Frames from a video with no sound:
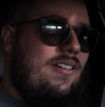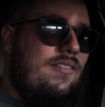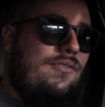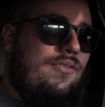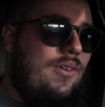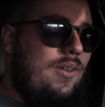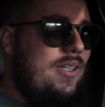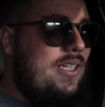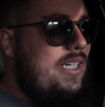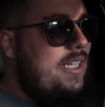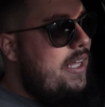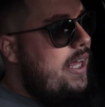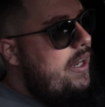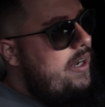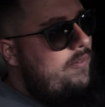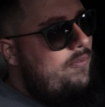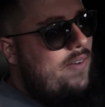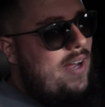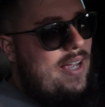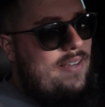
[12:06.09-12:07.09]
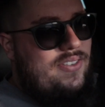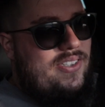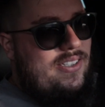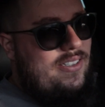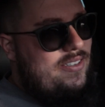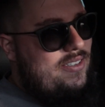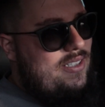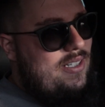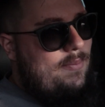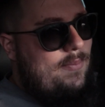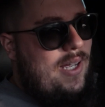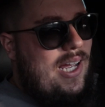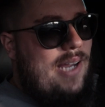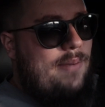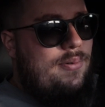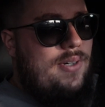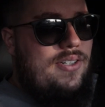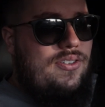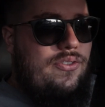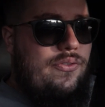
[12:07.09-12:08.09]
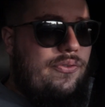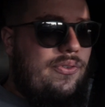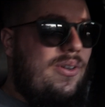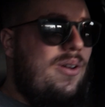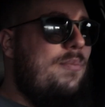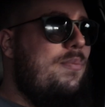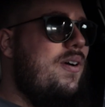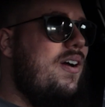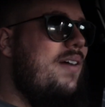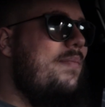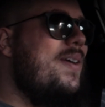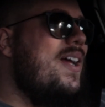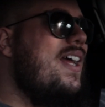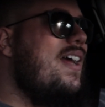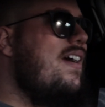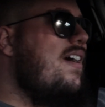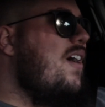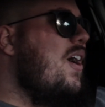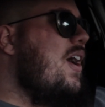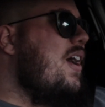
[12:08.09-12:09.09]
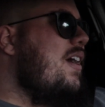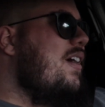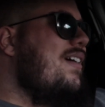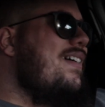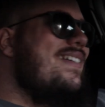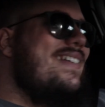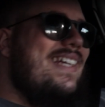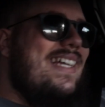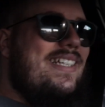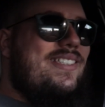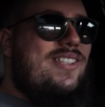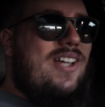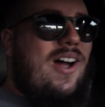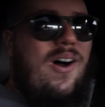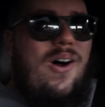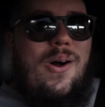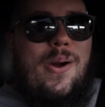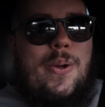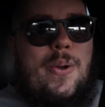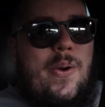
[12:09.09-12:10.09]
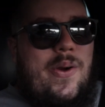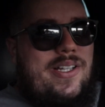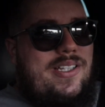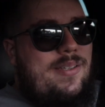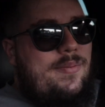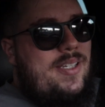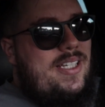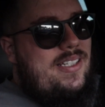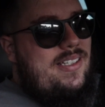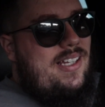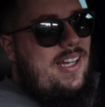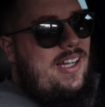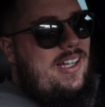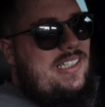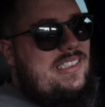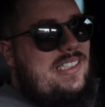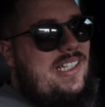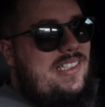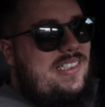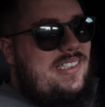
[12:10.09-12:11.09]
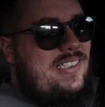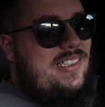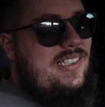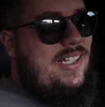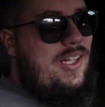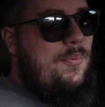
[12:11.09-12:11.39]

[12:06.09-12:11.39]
Full E85 system, high pressure fuel pump. It's all going to be done.